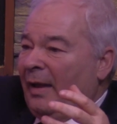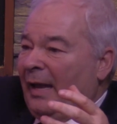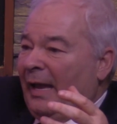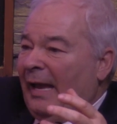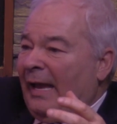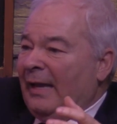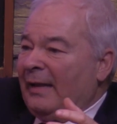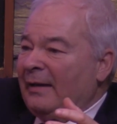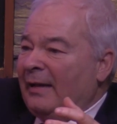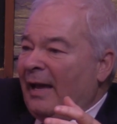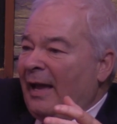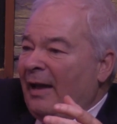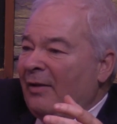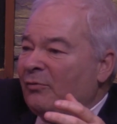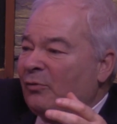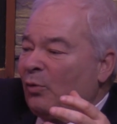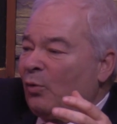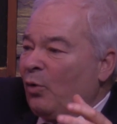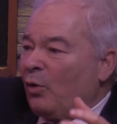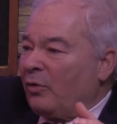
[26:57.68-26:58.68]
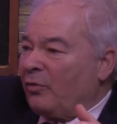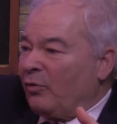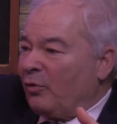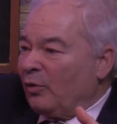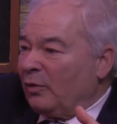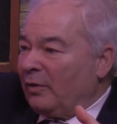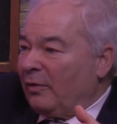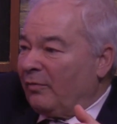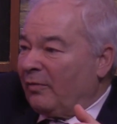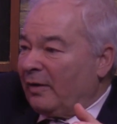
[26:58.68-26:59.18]
and I have to work for a
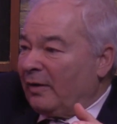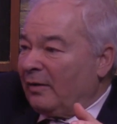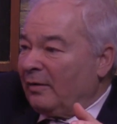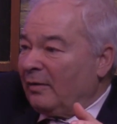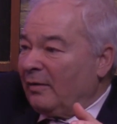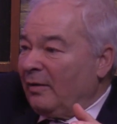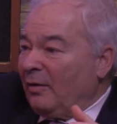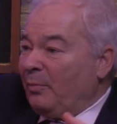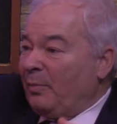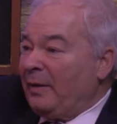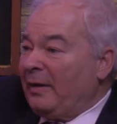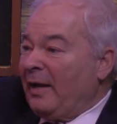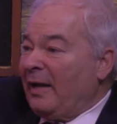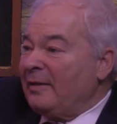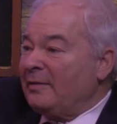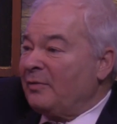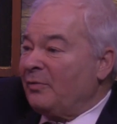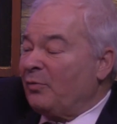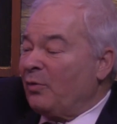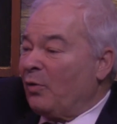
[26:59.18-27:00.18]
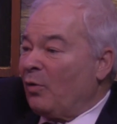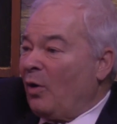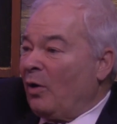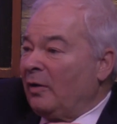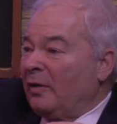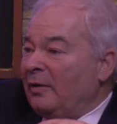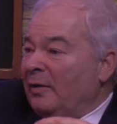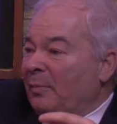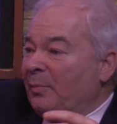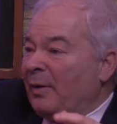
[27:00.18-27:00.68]
living, it would be nice if we were all
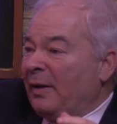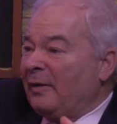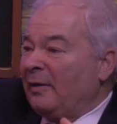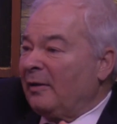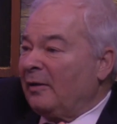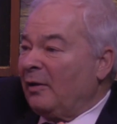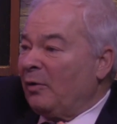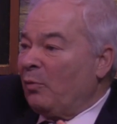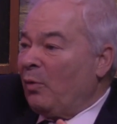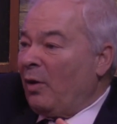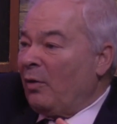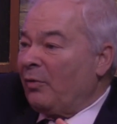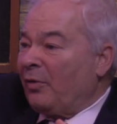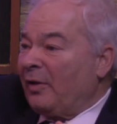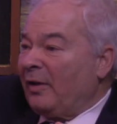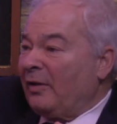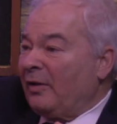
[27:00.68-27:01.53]
independently wealthy